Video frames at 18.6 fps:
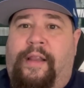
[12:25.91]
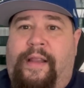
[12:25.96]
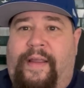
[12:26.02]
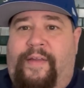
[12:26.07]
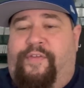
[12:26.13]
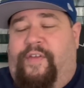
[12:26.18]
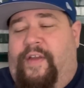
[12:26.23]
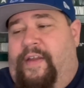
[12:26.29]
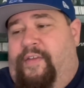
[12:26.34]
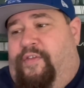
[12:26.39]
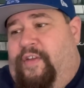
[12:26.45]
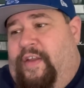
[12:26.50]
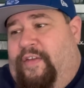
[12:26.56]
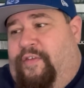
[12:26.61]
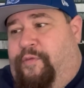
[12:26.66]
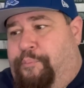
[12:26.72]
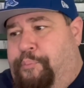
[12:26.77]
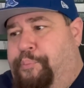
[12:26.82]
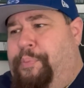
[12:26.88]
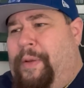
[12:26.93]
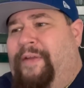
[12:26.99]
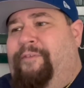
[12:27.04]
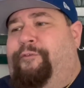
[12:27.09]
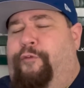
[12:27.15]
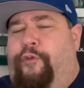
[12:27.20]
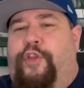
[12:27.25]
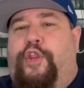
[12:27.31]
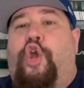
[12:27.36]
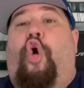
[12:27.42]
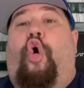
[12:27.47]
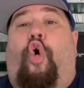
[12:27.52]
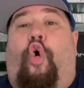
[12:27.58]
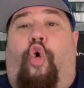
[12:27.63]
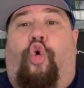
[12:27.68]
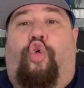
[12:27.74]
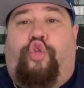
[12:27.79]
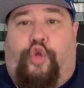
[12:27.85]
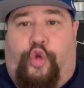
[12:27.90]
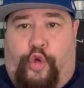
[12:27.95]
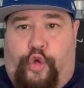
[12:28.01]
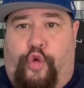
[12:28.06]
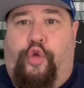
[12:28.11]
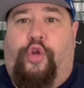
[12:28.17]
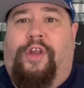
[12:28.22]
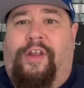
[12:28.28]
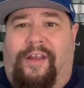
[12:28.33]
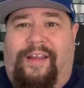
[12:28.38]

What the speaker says: It's a bit for the older